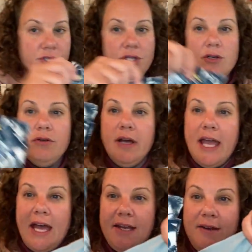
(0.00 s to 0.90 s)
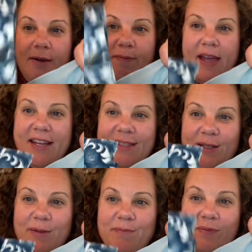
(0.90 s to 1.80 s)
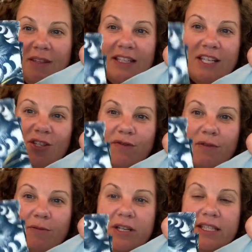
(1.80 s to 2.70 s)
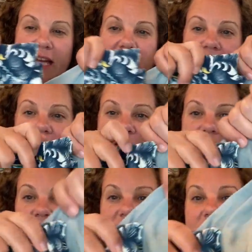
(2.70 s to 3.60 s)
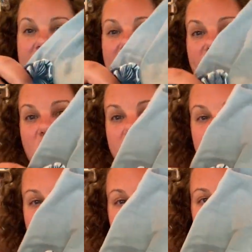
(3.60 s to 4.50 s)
Two, again, made the t-shirt from recently out of this, and then I have an offcut of